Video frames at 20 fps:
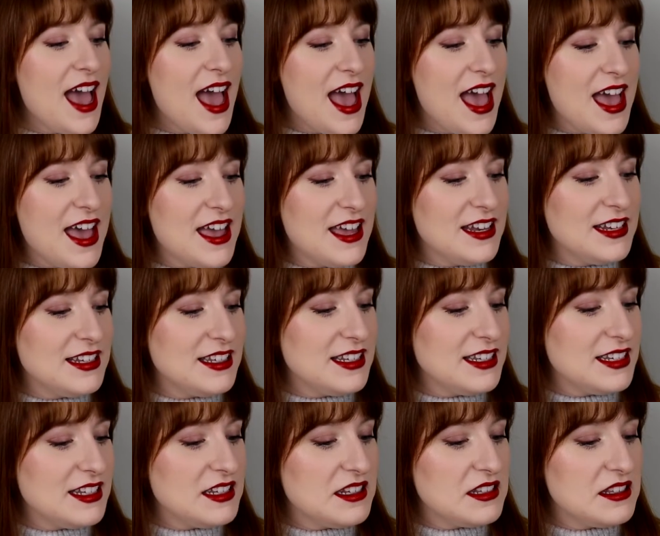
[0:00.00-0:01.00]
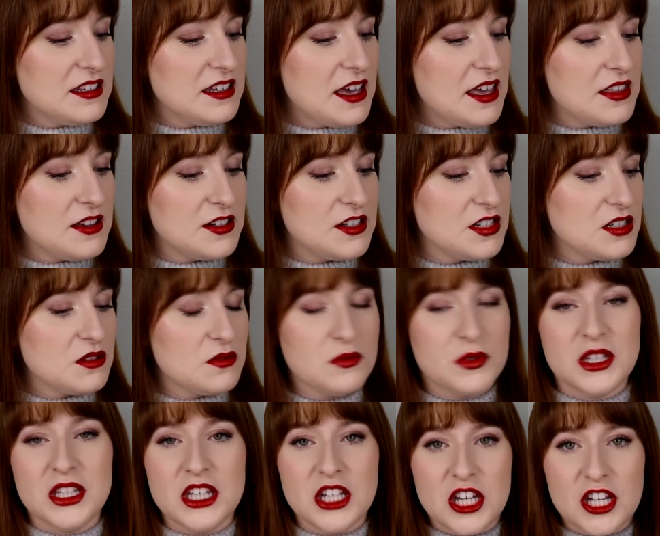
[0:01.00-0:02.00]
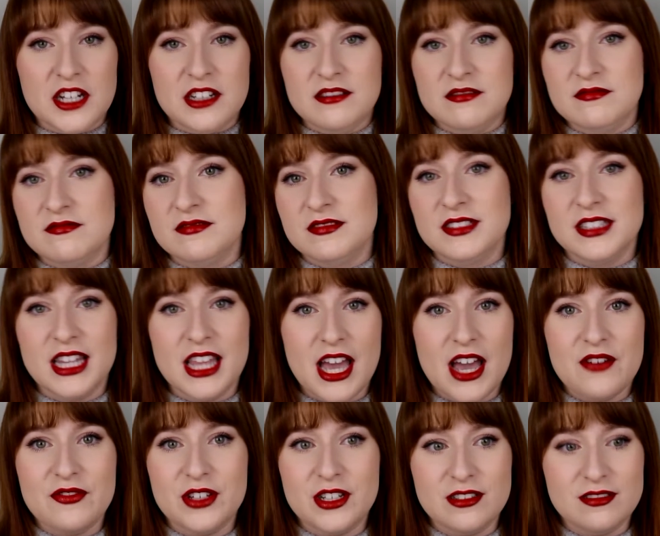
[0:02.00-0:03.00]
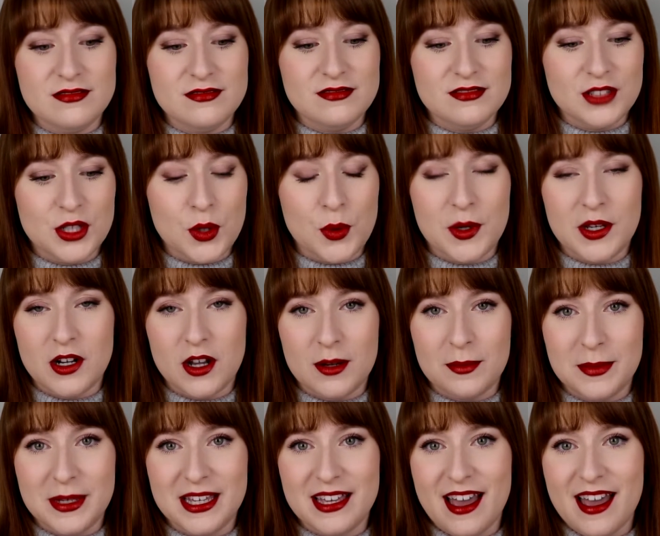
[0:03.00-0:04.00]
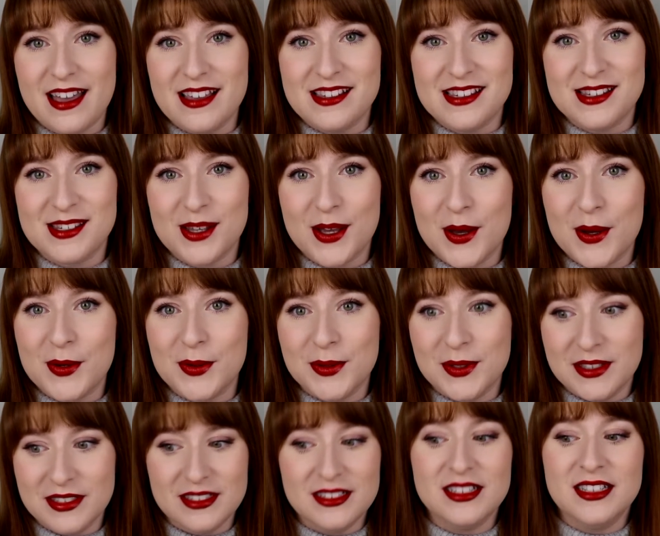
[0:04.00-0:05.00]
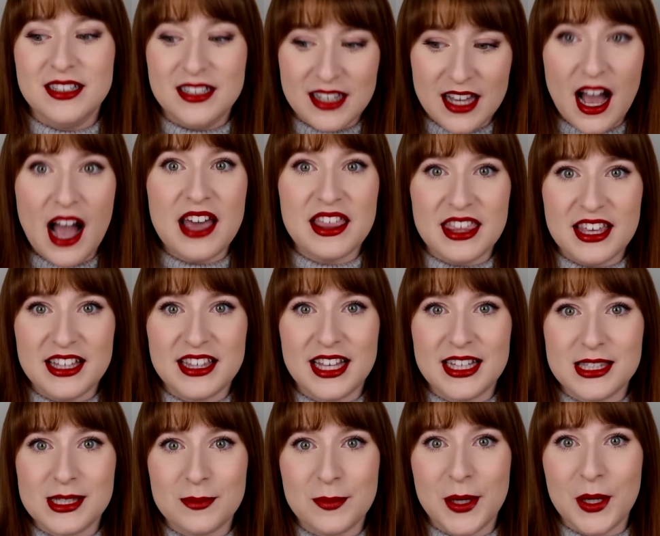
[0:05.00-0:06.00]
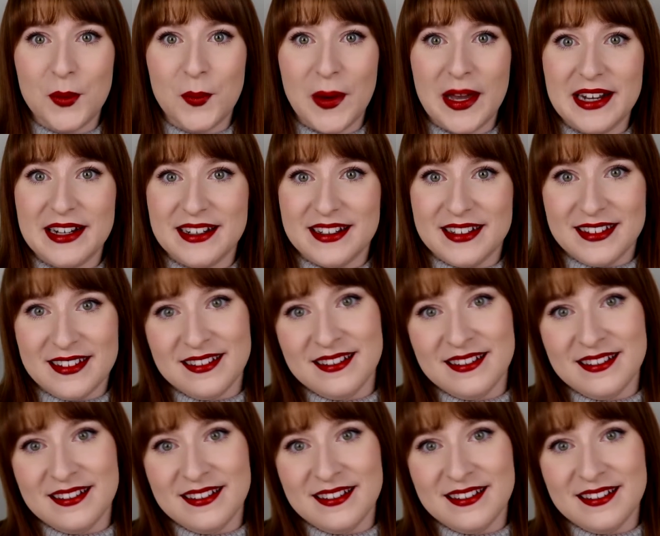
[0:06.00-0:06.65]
And yeah, they're just really good. They haven't quit on me yet, so I think that's a big win.